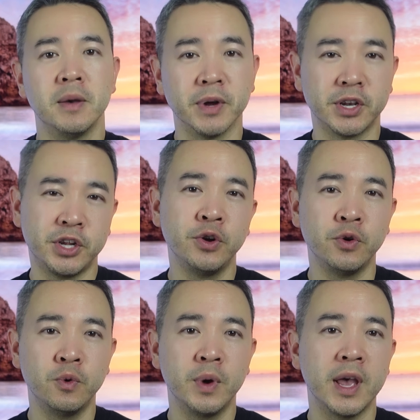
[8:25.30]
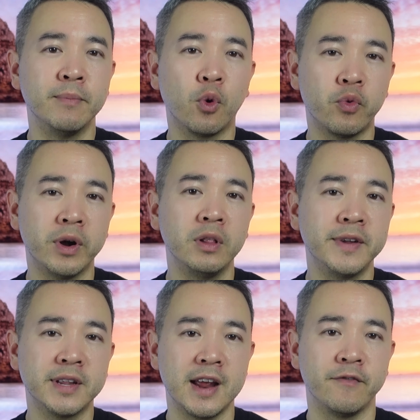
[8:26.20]
But 2, and more
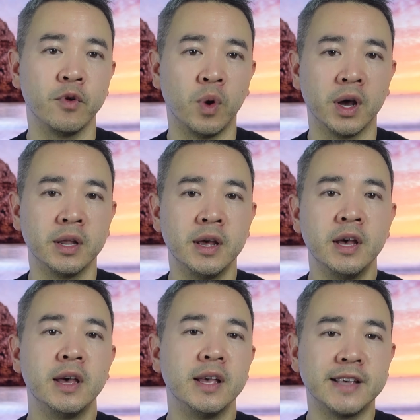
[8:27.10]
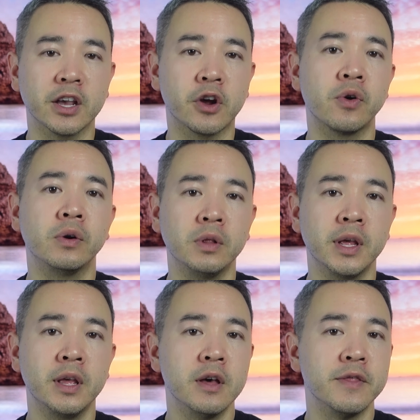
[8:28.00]
relevant to everyone, is that
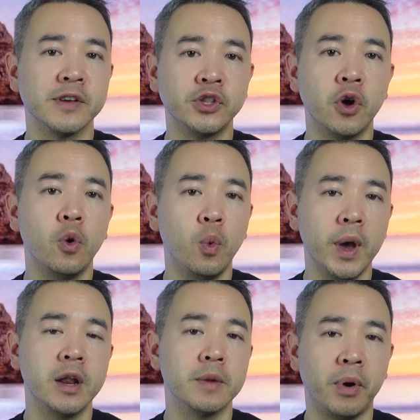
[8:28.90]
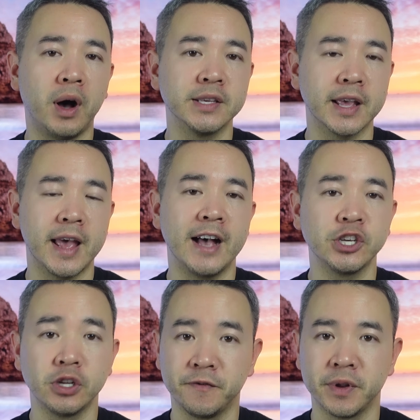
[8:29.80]
currently there's no way to deposit
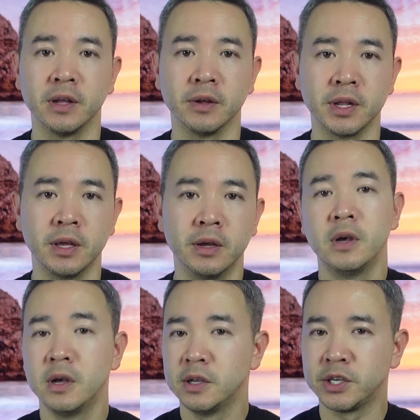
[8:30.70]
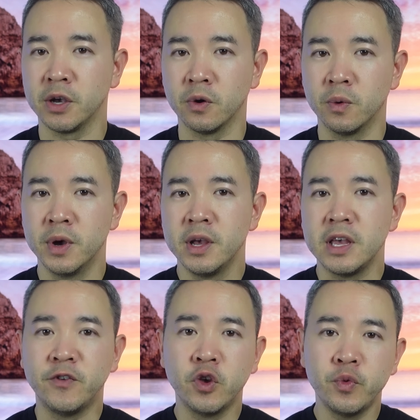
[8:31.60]
cash into Fidelity. So,
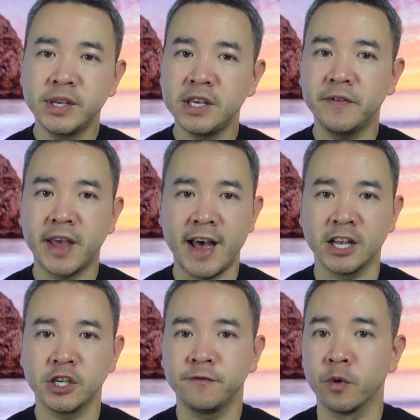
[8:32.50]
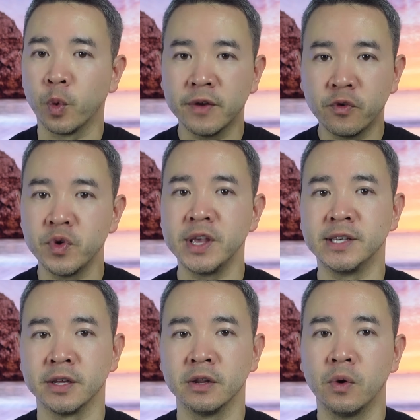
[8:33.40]
if you receive cash for whatever
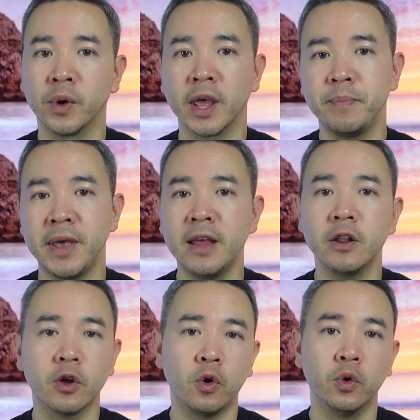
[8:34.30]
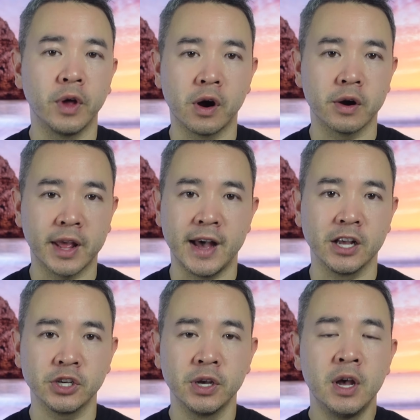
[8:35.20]
reason or get paid in cold hard
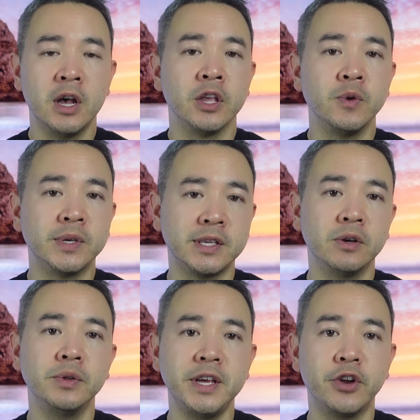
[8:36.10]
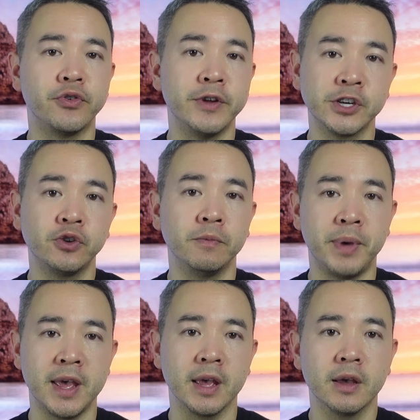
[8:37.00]
cash, you still need a traditional
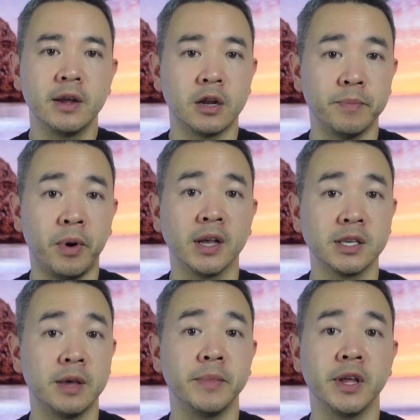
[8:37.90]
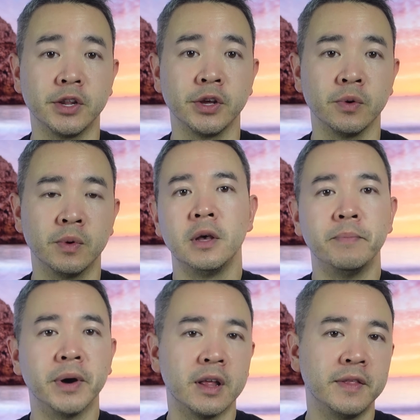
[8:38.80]
bank to deposit them into.
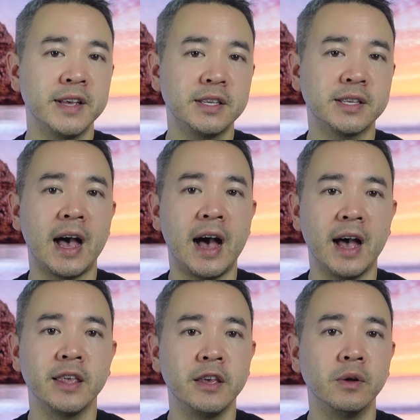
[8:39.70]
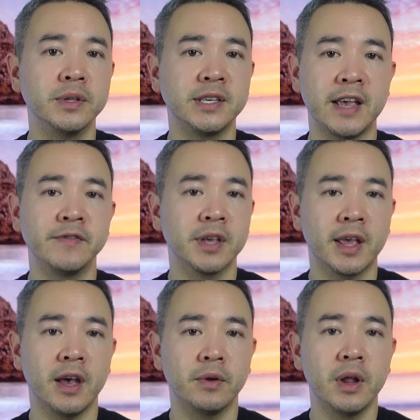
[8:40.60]
But unless it's a high yield savings
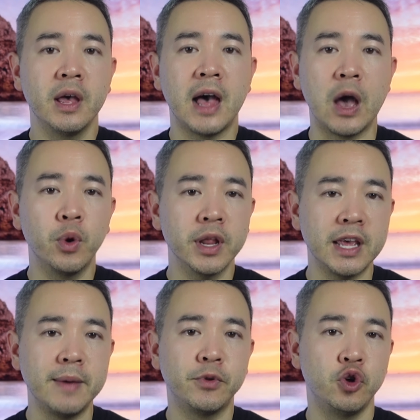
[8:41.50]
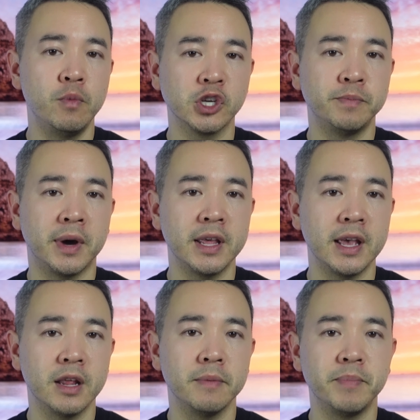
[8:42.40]
account, I wouldn't keep too much money
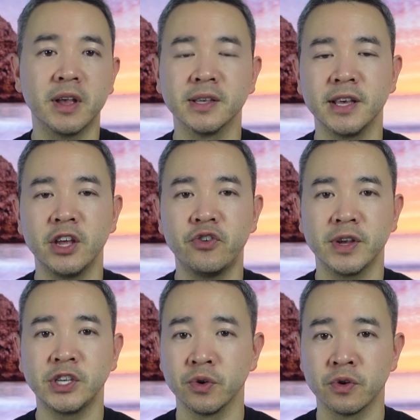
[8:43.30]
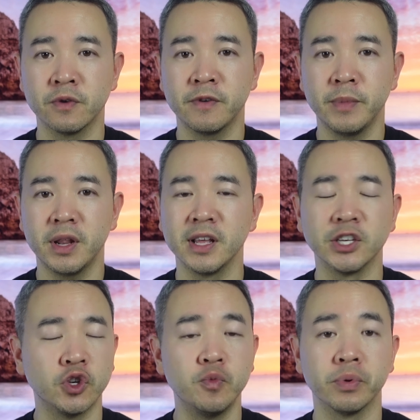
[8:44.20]
in it because the interest you earn from it is
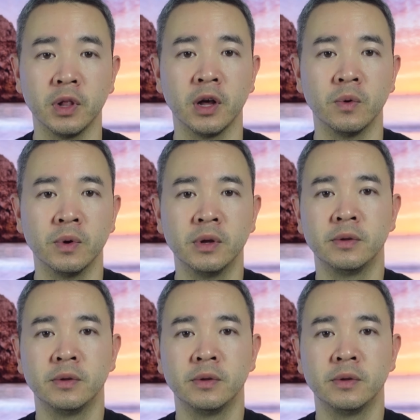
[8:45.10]
super low.